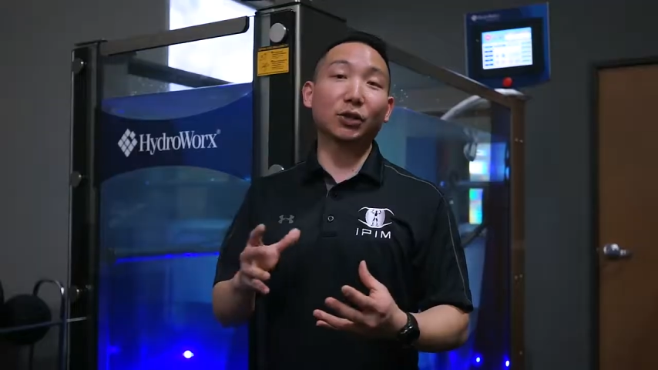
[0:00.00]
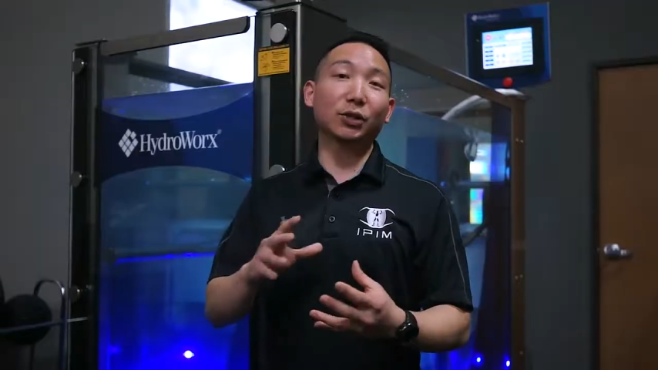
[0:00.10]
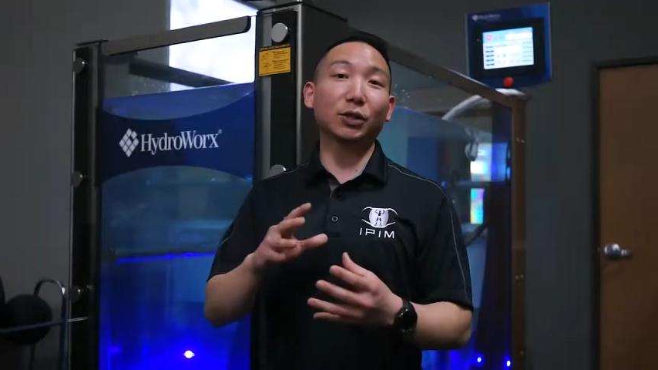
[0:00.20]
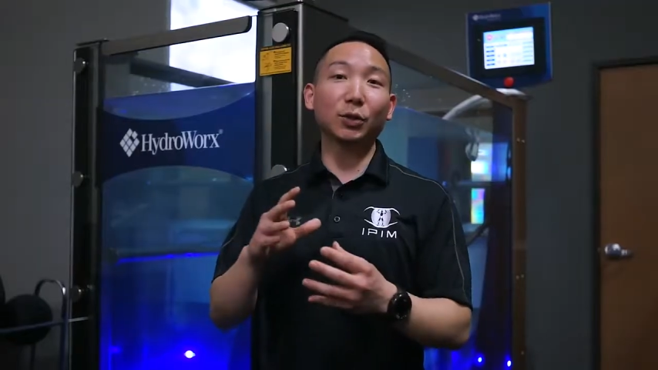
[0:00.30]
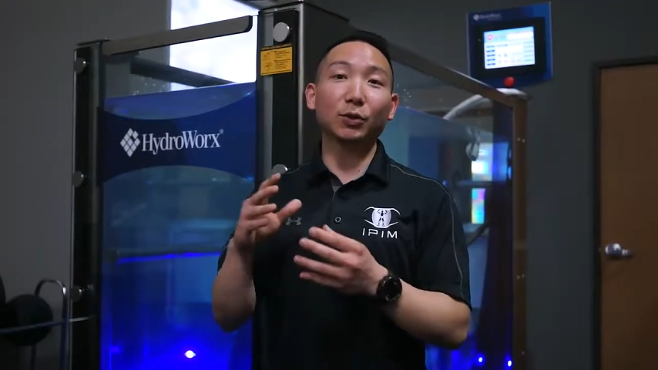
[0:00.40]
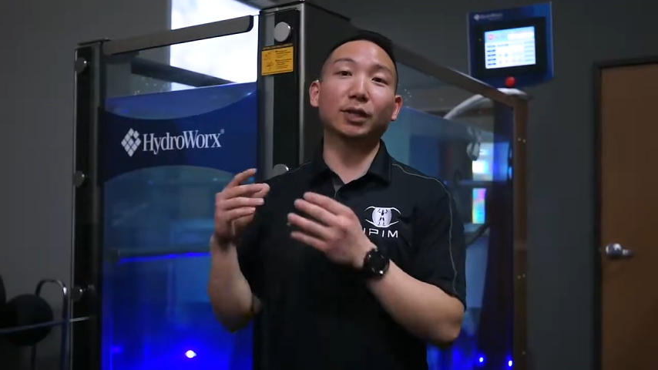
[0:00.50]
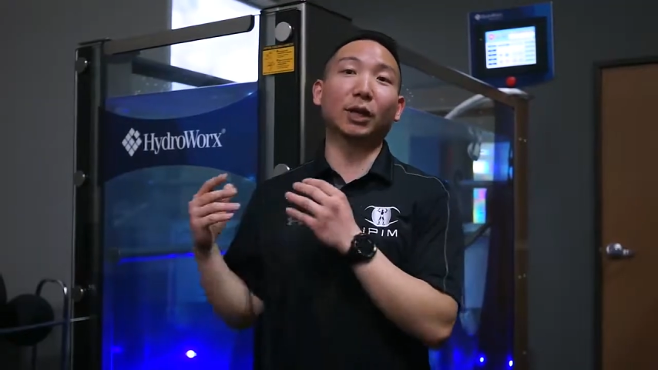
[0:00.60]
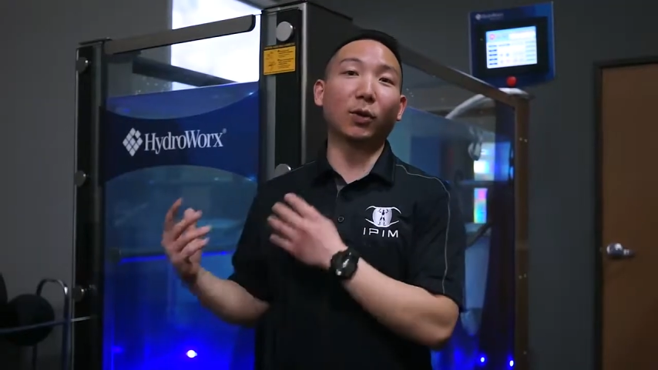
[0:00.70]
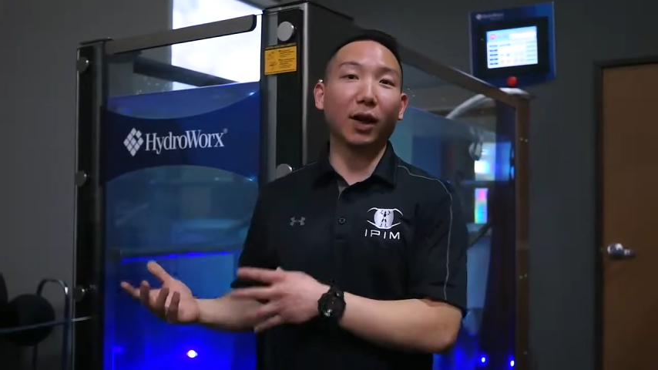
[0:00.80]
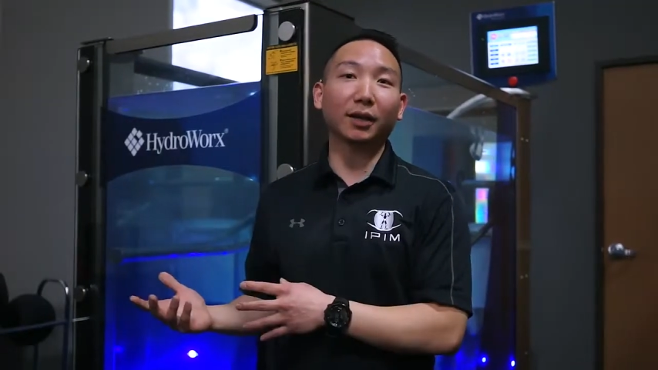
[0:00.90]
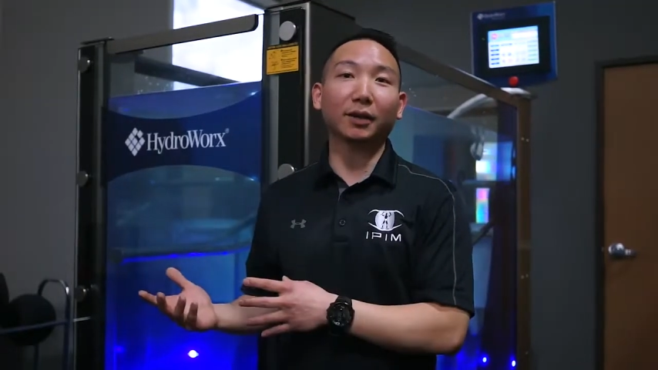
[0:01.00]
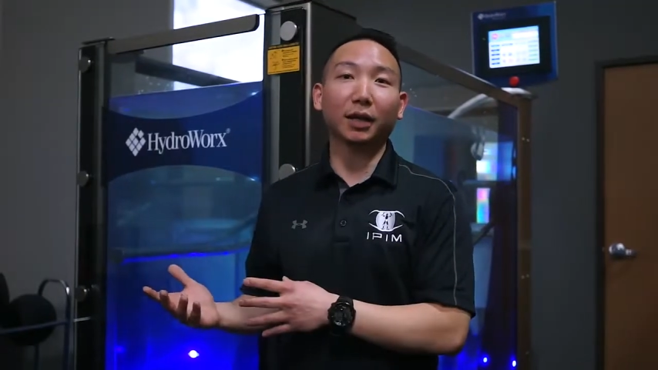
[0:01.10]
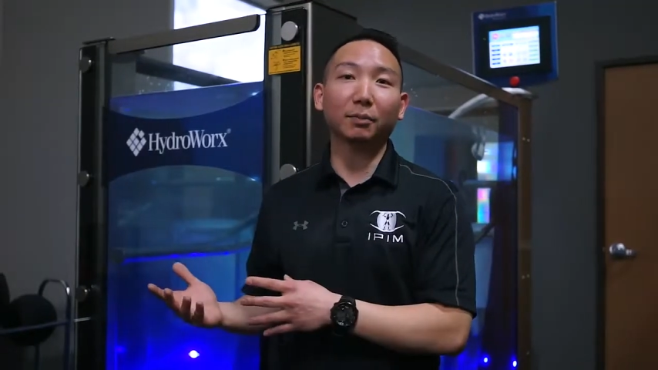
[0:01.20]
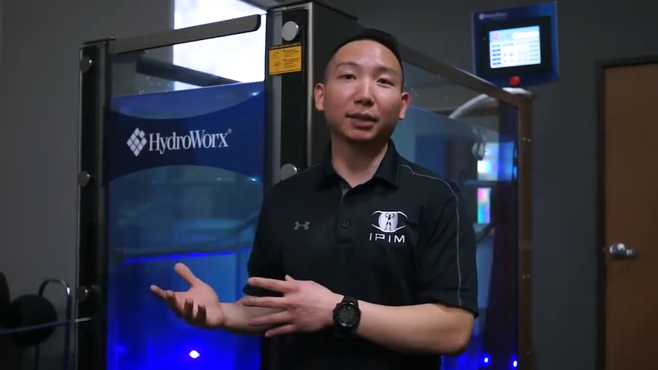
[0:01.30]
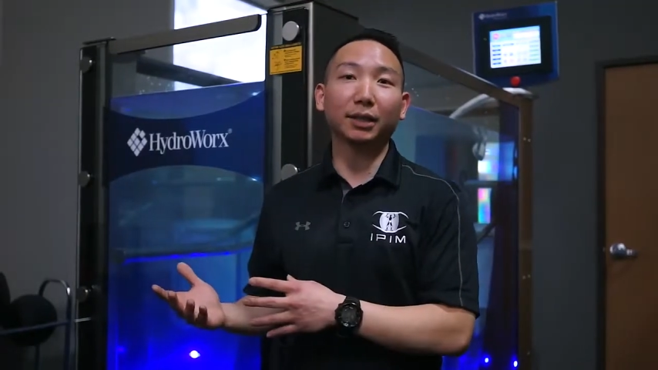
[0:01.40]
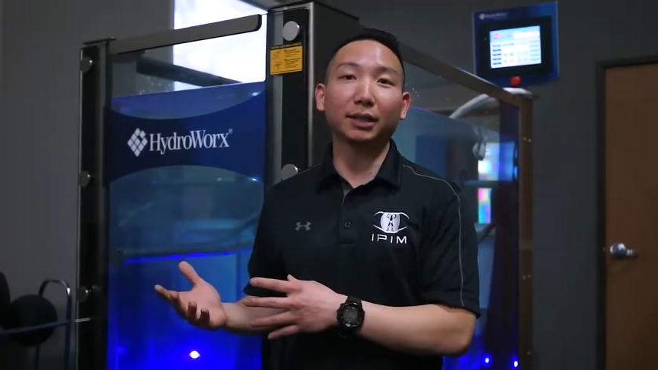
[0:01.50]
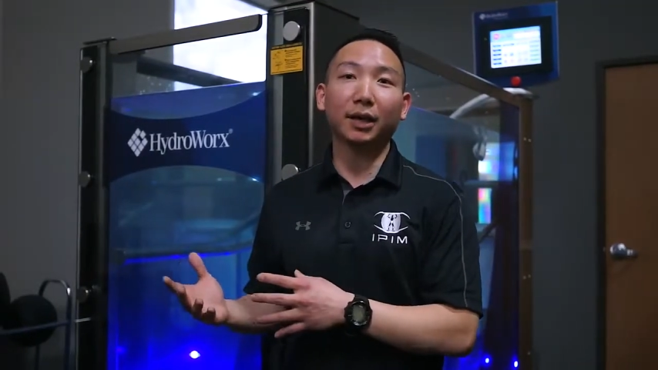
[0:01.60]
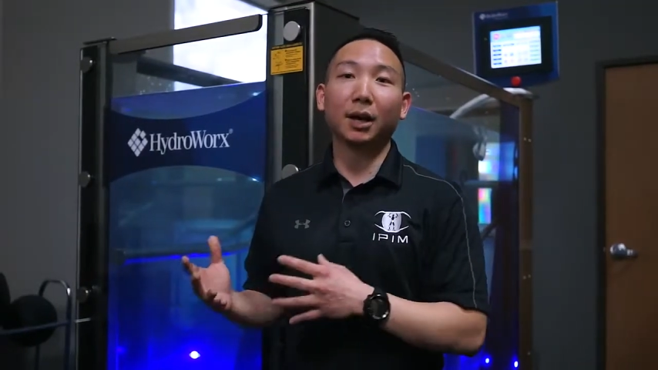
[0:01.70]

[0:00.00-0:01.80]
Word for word: also use the aquatic therapy